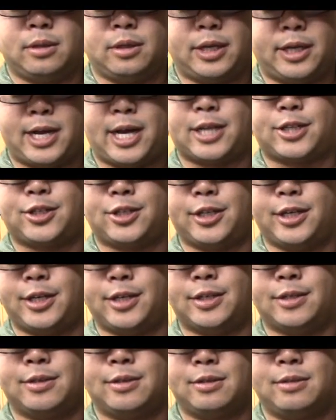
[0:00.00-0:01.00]
It actually
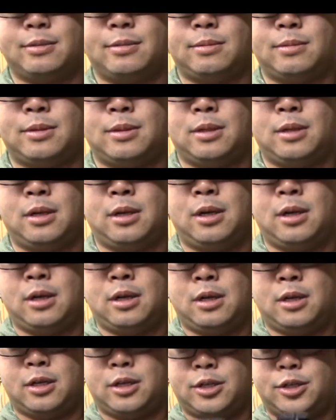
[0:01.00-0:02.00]
is.
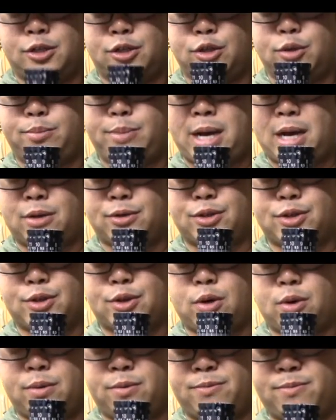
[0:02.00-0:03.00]
2 pound
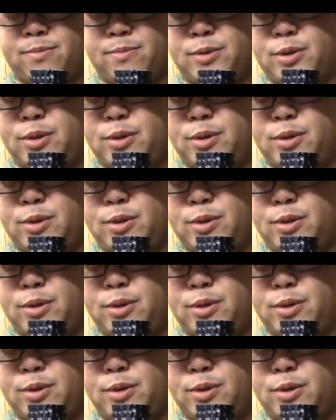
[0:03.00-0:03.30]
scope, 2